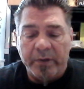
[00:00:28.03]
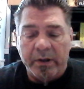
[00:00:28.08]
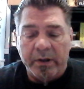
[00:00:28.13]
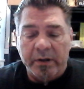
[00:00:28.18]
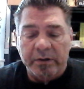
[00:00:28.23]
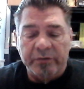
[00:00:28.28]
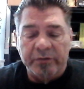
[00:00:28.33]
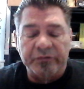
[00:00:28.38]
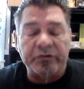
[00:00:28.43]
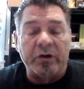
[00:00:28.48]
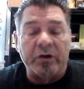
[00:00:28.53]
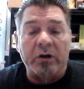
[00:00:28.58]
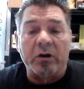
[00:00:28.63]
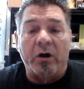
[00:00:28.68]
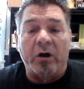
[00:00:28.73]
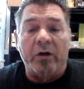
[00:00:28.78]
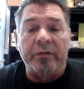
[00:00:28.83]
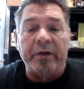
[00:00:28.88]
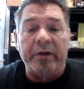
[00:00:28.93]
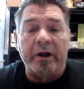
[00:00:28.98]
suck
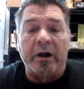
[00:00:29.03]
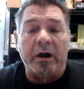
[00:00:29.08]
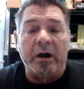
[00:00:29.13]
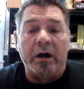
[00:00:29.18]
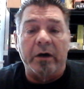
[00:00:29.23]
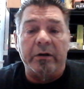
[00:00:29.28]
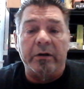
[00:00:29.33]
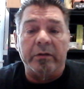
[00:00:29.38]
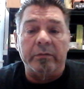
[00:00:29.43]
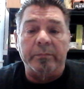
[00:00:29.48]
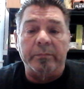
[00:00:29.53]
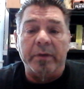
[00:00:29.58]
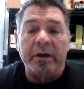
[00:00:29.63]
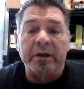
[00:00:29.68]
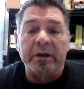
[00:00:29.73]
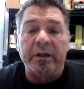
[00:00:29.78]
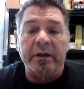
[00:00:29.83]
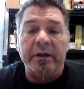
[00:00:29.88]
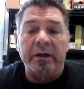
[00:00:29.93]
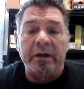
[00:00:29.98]
all the air out of the
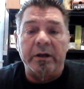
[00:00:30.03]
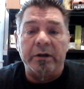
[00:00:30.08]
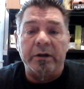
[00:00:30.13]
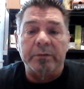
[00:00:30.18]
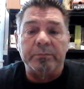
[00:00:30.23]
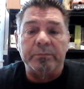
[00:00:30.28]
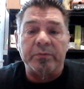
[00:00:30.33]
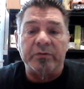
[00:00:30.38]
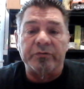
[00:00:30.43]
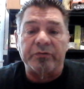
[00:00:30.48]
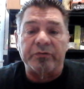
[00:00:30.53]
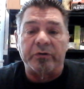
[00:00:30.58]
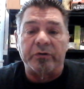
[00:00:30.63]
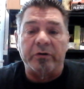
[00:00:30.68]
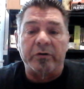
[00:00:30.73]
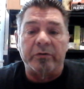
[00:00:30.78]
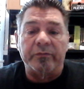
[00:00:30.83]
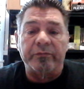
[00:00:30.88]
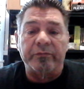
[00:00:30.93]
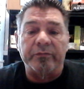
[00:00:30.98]
bucket and
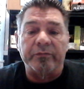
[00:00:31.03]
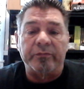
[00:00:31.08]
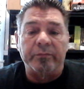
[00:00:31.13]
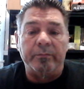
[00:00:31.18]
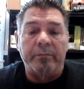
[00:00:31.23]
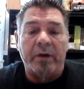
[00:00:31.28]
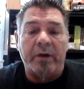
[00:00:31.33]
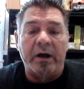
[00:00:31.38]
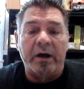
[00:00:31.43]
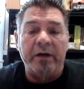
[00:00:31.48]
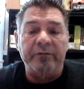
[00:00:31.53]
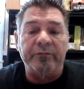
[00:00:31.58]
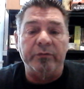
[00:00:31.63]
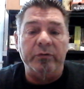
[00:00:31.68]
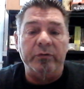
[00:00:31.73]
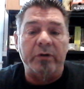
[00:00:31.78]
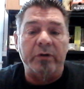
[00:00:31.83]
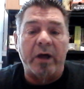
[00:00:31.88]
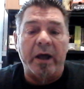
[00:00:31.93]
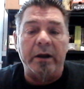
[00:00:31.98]
preserve my
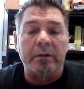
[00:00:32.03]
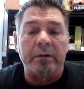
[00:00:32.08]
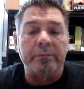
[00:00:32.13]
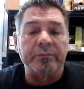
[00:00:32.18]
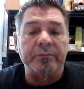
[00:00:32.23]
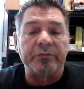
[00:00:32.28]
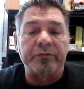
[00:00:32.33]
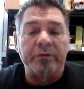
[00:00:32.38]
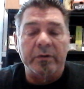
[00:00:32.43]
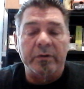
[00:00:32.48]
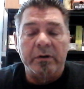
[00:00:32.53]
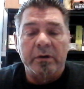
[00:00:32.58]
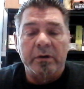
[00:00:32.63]
food items